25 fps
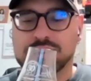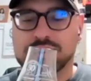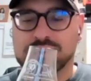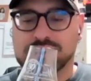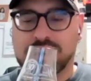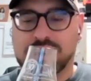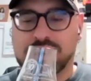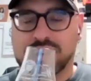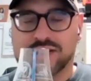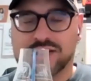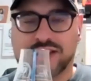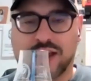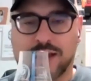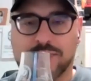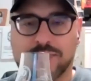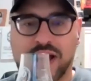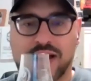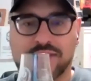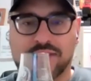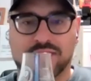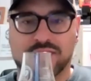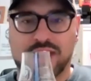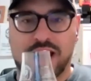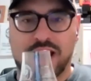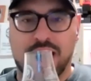Second step
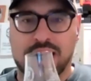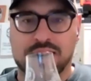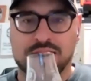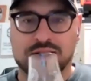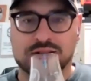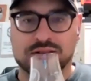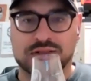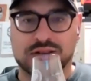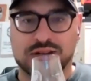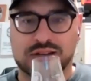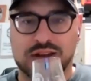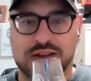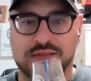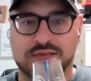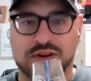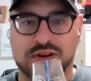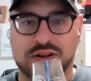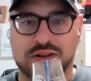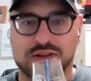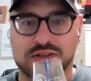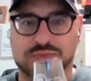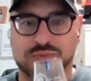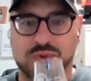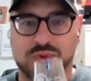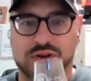after that is to give it
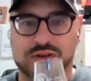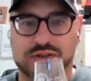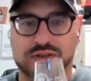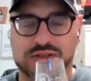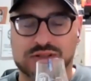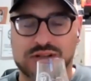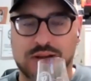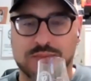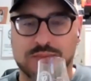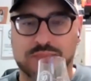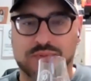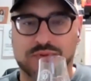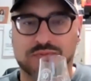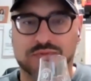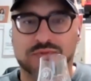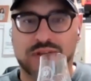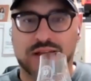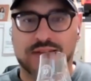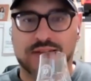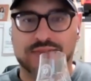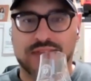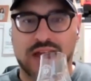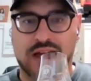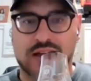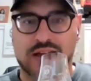a small sip,
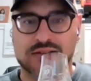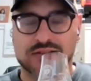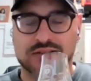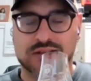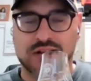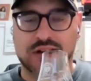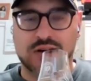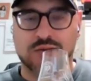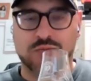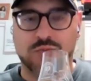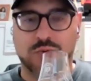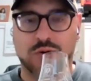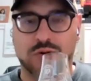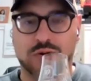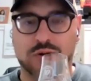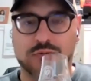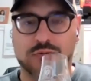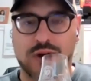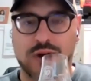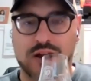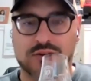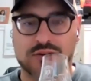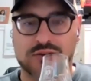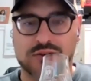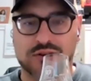let that roll
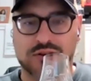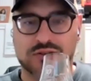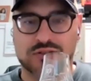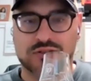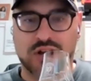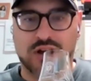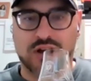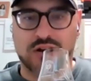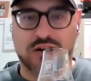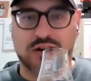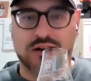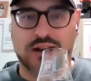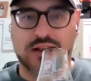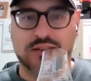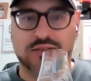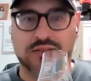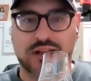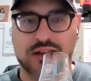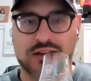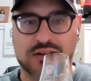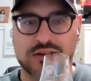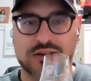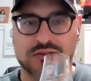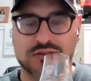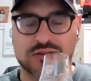around in your tongue, and
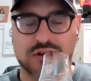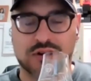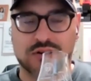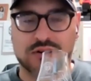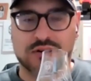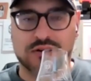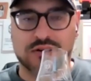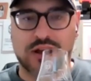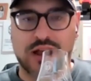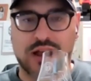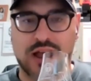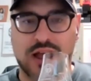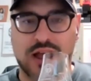let your tongue